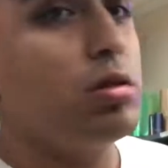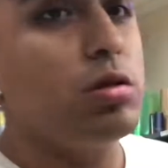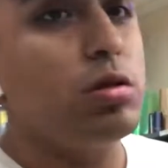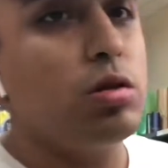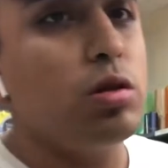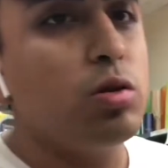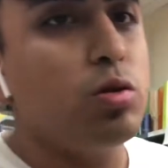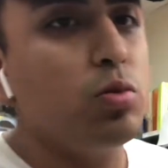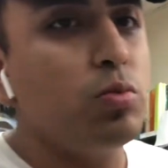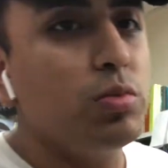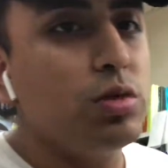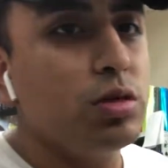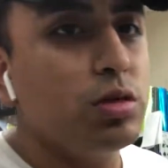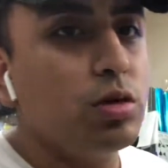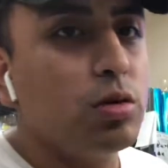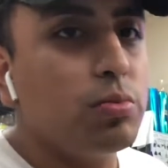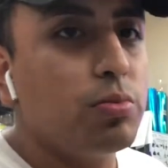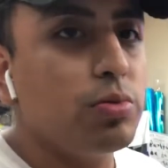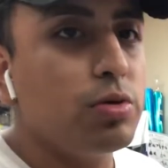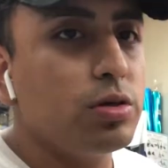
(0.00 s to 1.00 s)
The lumens
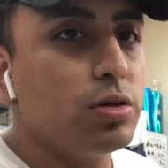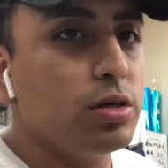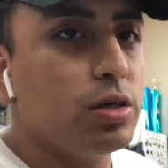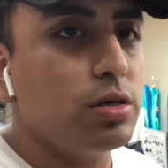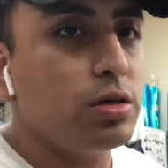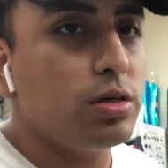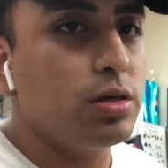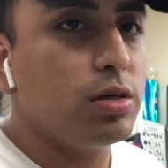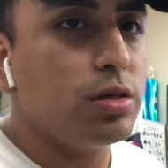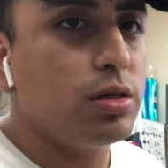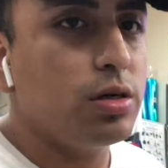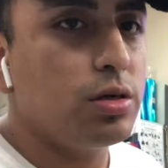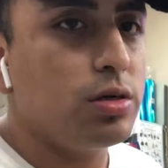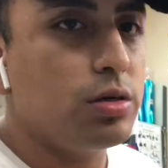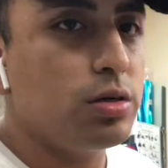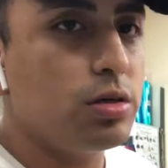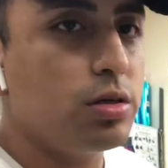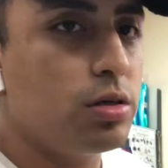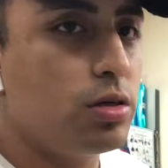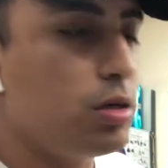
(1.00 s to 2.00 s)
are presented
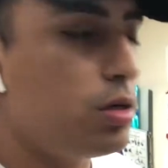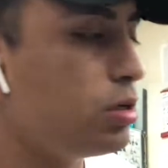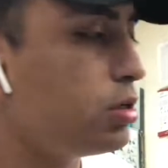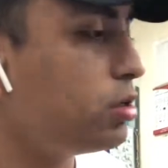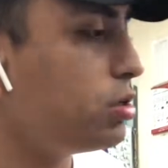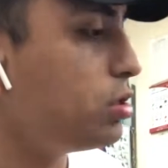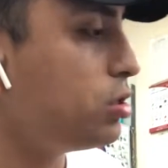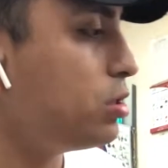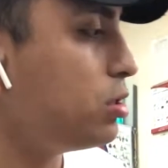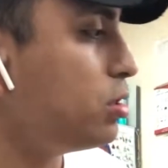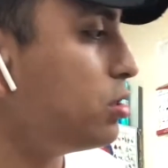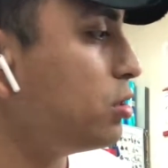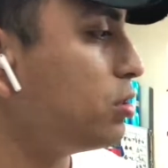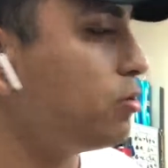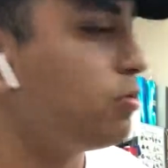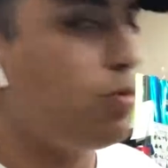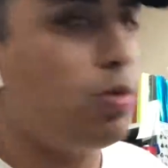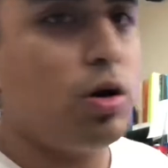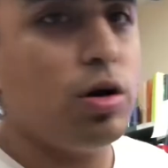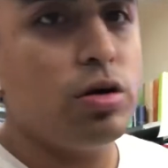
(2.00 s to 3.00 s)
here as such.
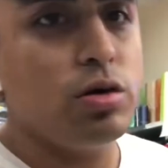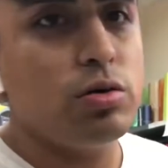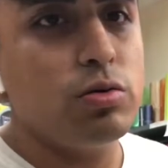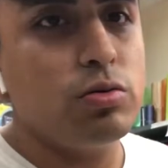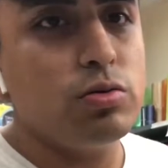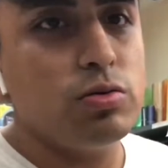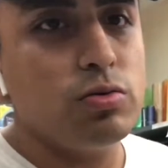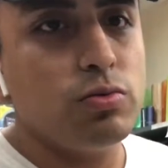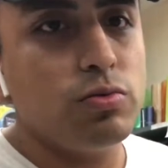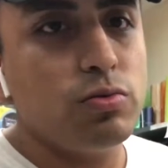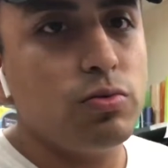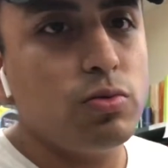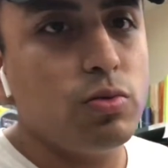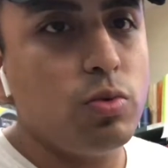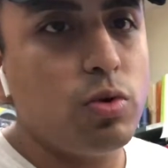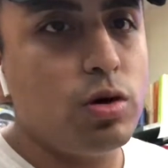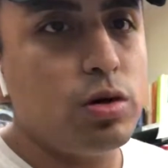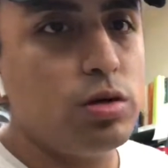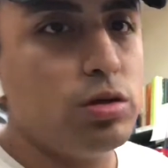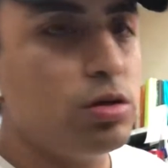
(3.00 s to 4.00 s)
The
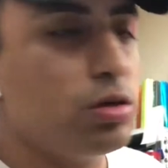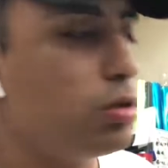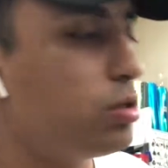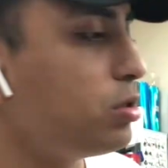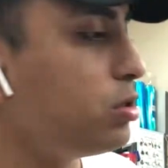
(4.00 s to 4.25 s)
wattage.